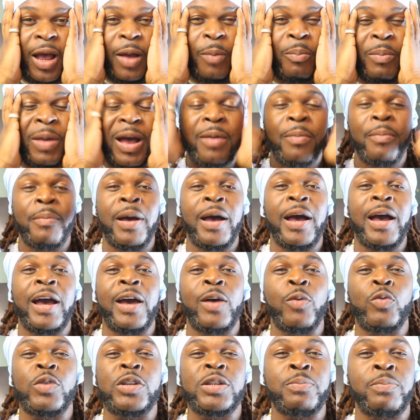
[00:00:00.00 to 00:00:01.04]
My
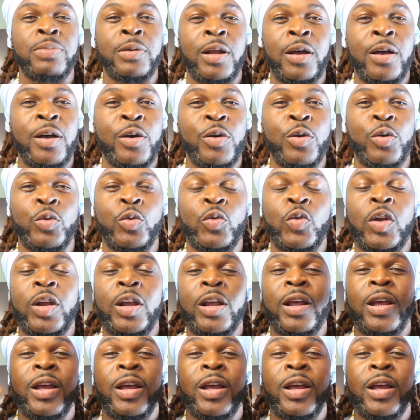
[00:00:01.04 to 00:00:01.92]
mind was blown.